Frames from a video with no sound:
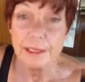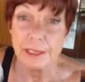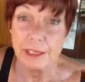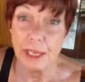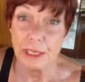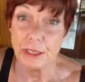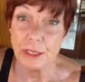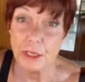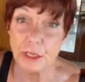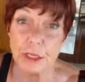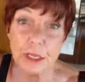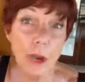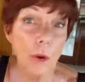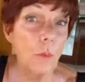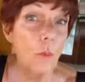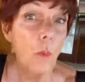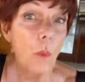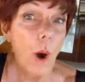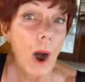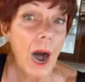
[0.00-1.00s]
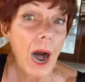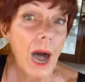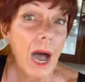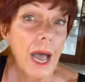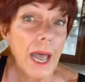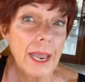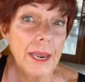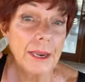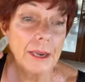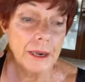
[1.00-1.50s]
such as a
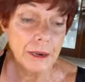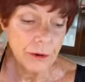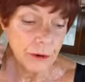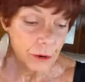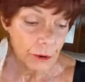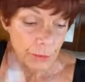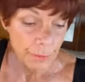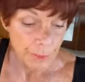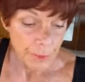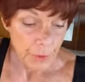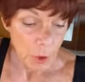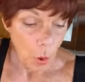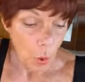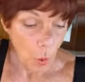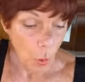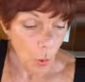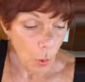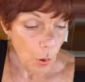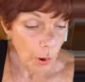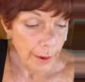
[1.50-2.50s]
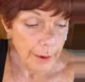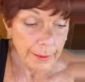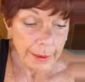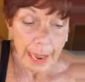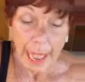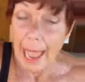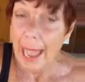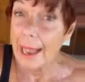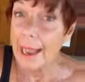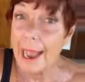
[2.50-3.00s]
wand, or
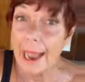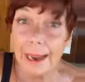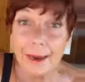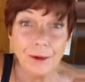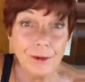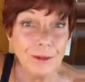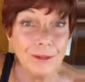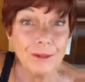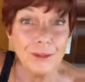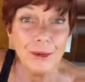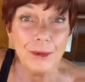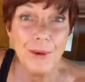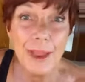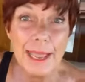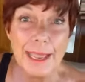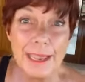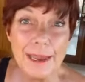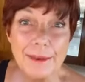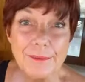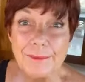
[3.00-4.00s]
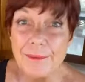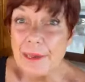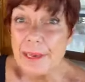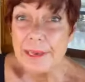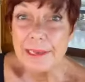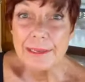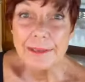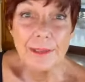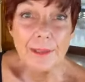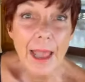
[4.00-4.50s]
I also have
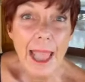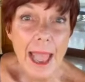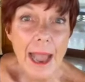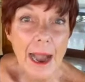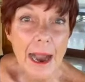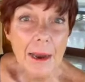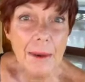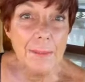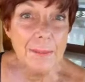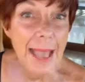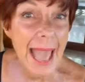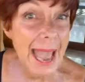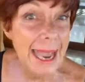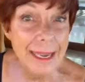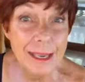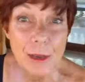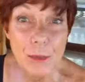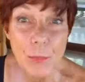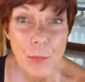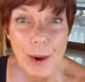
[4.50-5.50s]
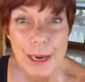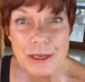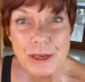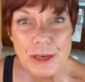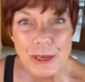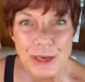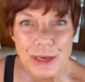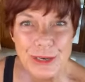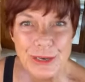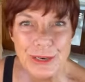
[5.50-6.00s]

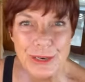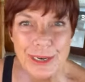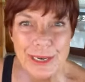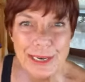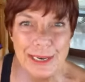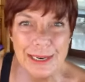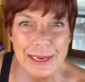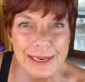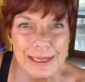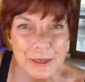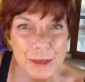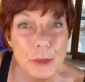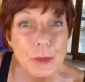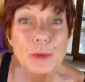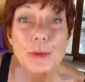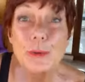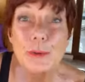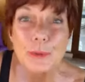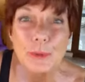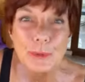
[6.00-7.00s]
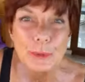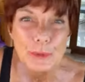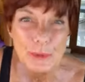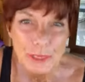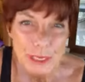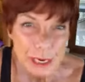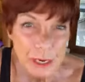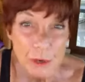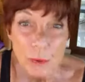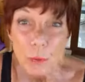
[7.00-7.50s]
acupressure
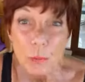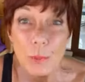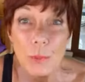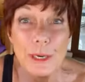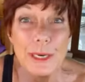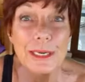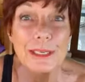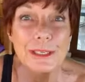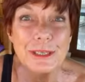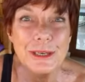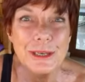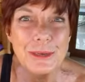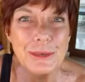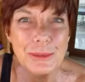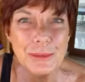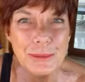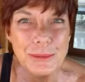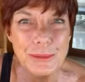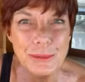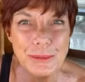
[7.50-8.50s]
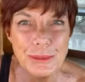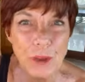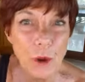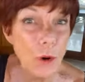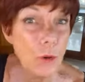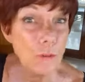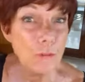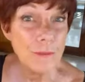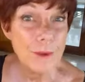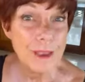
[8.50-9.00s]
tools, little wooden tools,
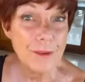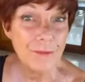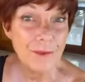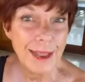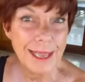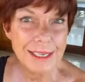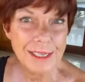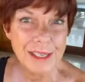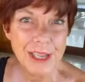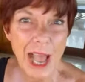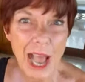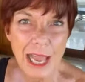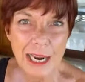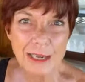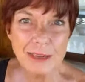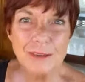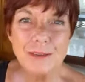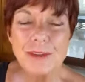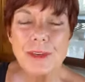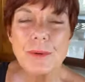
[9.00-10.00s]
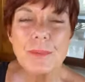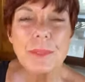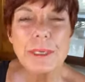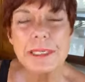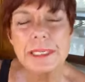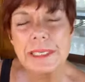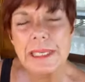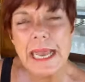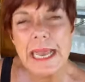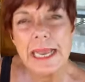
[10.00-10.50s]
or reflexology
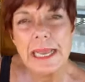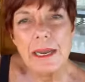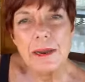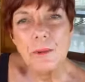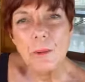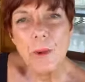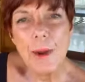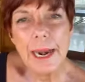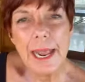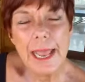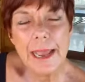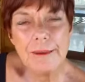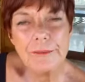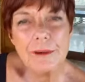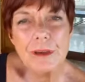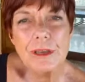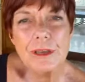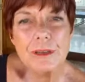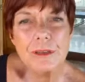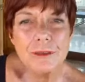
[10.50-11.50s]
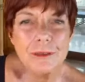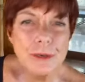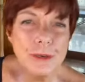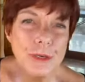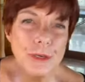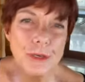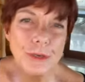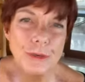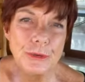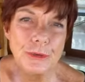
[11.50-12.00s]
ones, whatever you
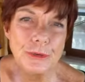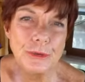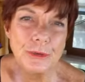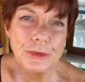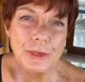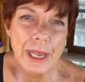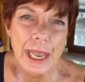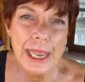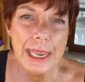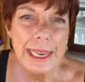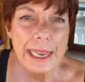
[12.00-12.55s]
choose